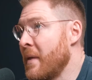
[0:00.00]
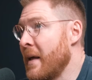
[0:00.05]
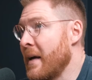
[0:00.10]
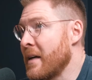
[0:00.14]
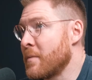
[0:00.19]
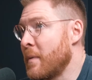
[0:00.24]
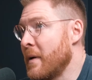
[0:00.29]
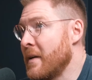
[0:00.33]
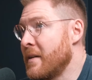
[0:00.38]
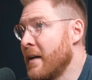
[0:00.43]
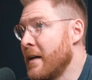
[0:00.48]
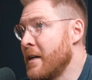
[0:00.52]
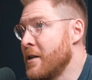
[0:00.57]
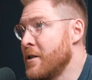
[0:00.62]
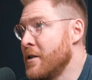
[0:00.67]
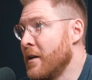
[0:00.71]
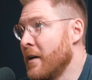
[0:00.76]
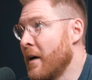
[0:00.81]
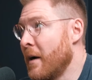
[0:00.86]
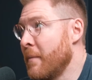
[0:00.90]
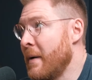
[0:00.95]
the
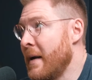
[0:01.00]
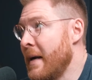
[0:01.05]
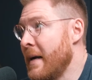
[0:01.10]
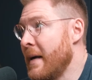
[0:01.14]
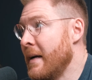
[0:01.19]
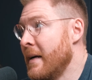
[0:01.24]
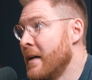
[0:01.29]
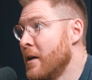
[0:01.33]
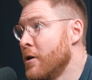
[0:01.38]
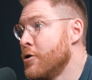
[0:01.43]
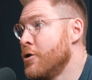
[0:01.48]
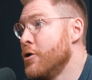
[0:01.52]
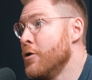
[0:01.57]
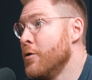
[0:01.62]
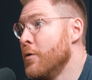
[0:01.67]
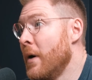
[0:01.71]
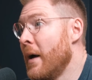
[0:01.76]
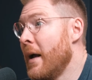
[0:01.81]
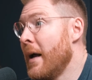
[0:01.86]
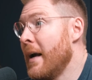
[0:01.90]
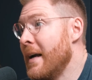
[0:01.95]
expectation that I'm here
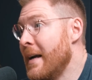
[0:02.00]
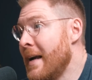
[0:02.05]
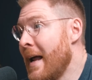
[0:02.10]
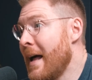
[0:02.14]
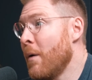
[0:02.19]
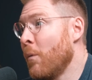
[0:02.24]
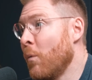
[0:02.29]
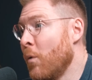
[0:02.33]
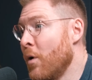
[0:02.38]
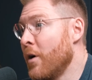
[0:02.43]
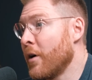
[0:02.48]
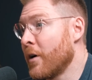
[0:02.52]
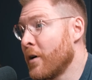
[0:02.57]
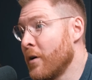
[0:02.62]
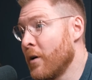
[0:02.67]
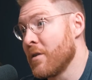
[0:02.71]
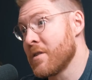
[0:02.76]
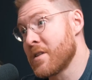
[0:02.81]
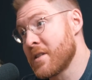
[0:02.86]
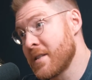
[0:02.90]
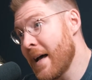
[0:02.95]
to network,
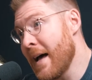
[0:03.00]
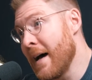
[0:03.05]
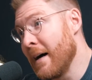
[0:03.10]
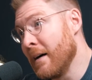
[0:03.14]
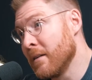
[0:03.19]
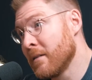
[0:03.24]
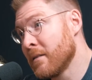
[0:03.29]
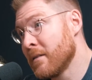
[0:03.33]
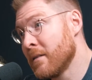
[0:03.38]
not sell,